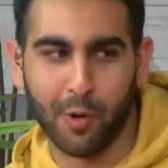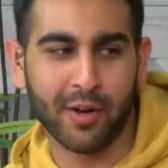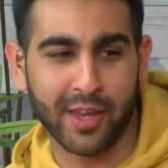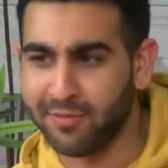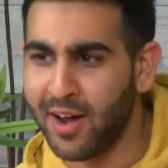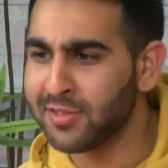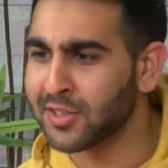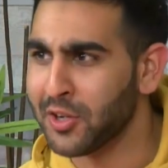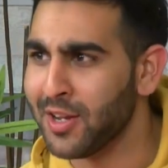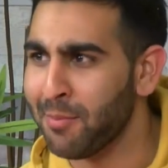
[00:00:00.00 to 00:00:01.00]
okay, 5 is a
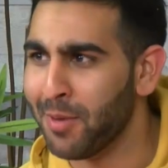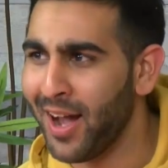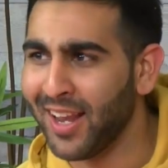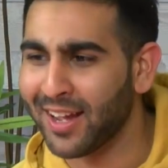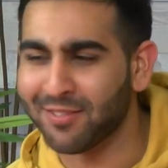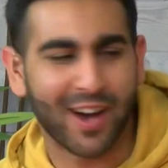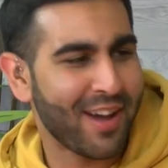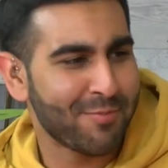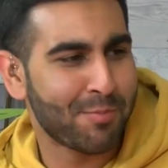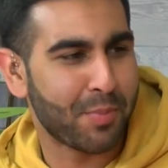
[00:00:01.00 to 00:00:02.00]
good number. I like
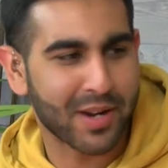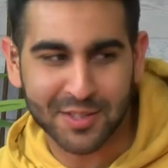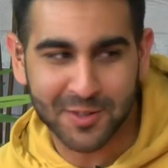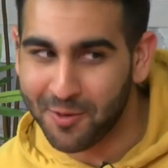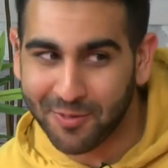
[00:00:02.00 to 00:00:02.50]
5, but it's not